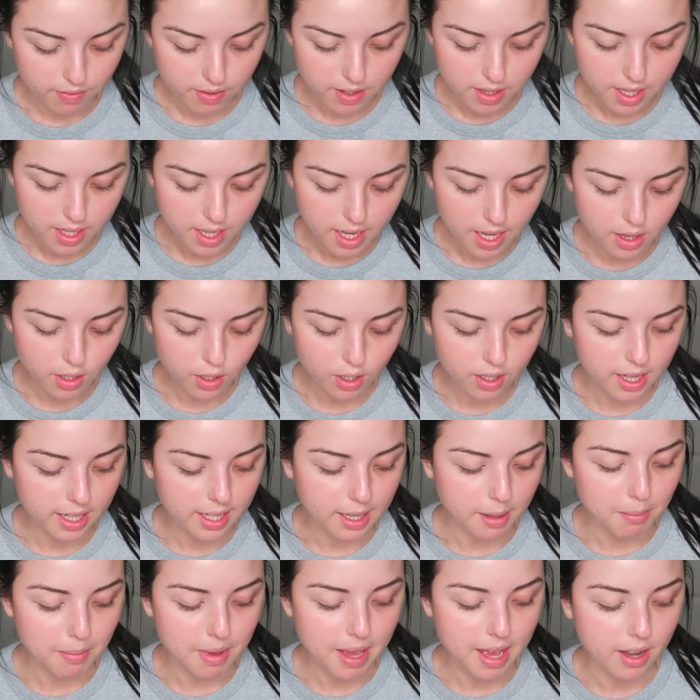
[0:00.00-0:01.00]
feel like I look
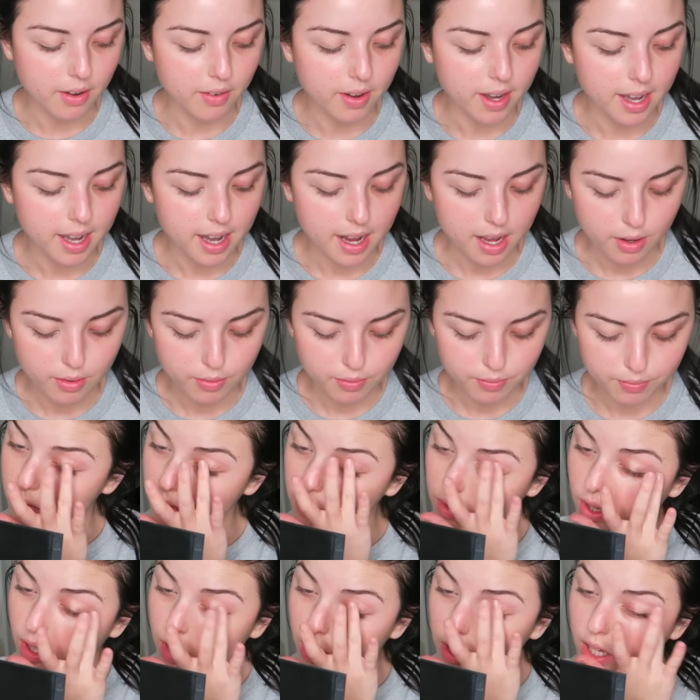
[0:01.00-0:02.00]
like a man right now.
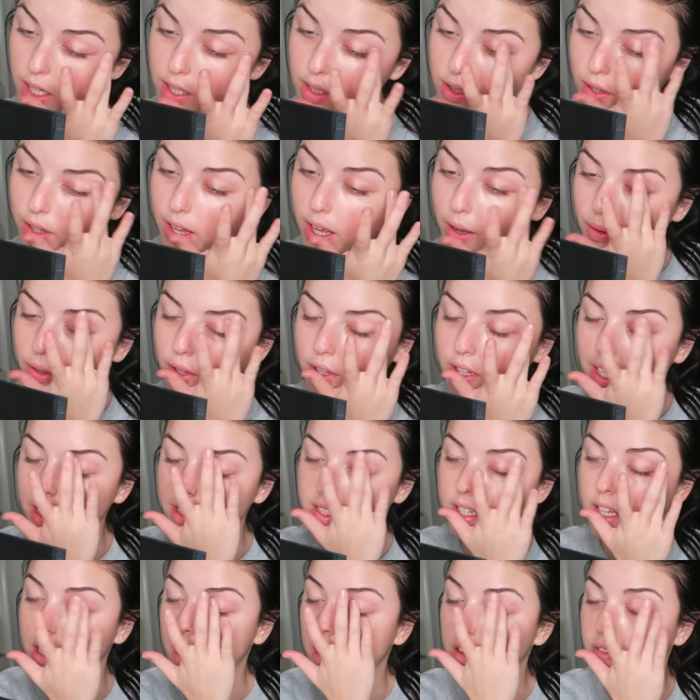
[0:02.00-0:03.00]
Do you guys know that when you
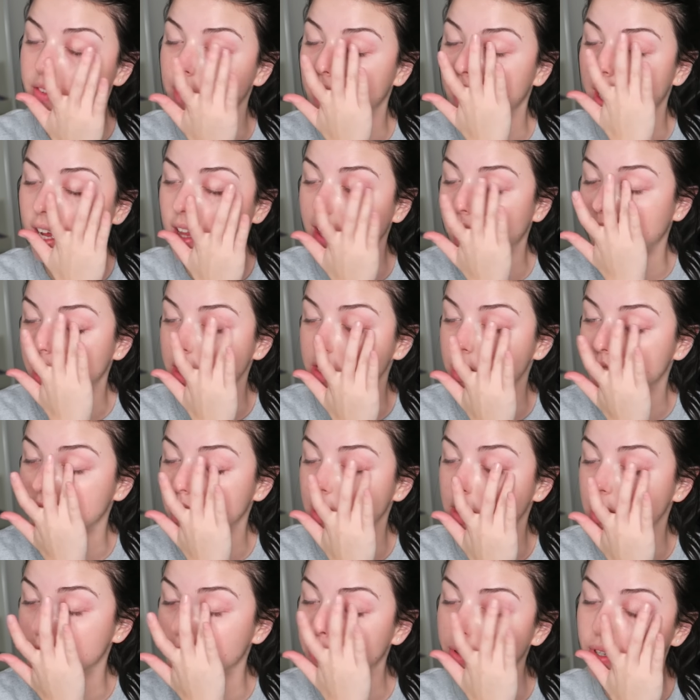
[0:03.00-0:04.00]
like take off your
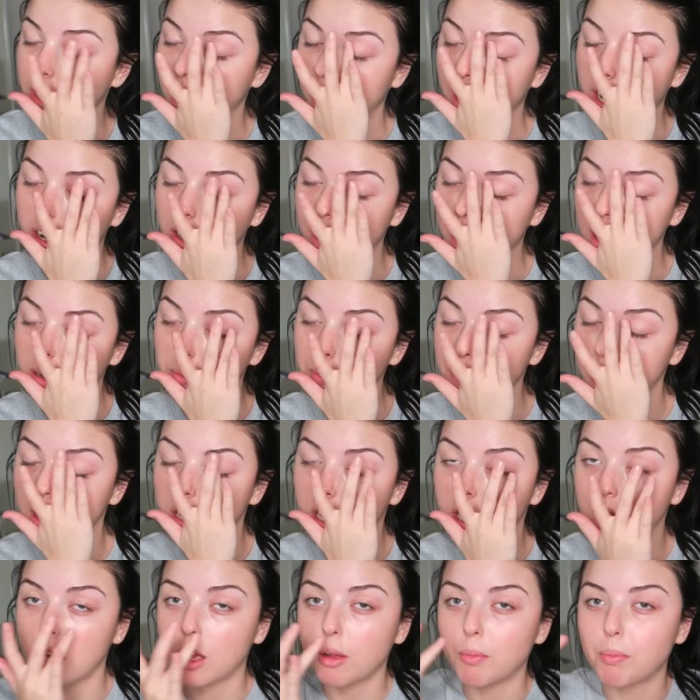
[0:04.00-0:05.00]
eyelashes, put your hair up,
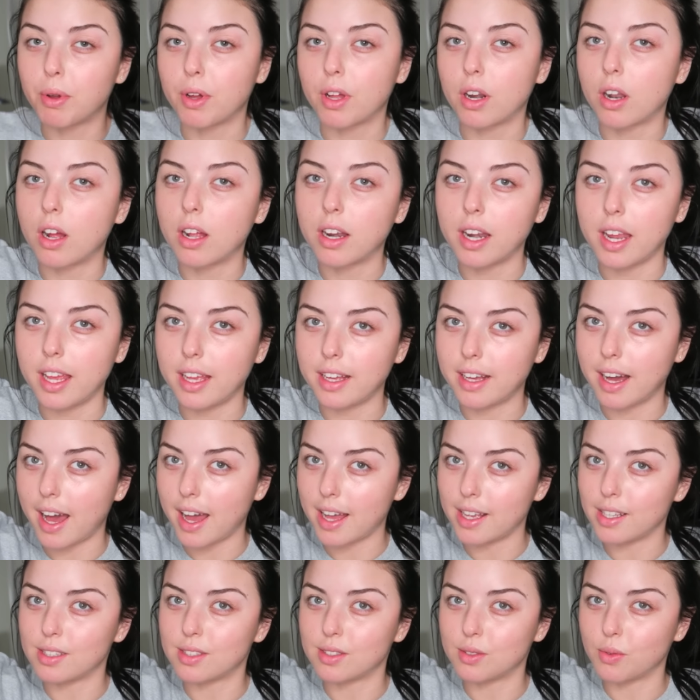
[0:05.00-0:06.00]
put on a
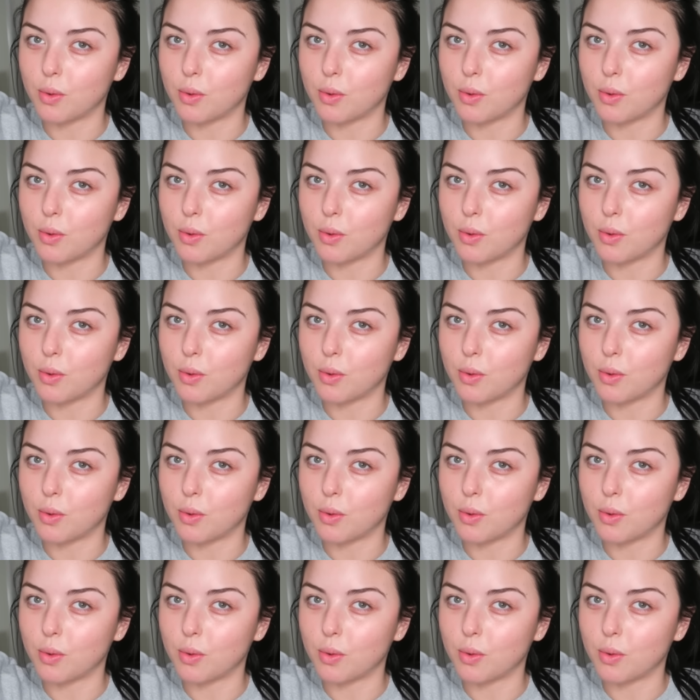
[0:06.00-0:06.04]
guy's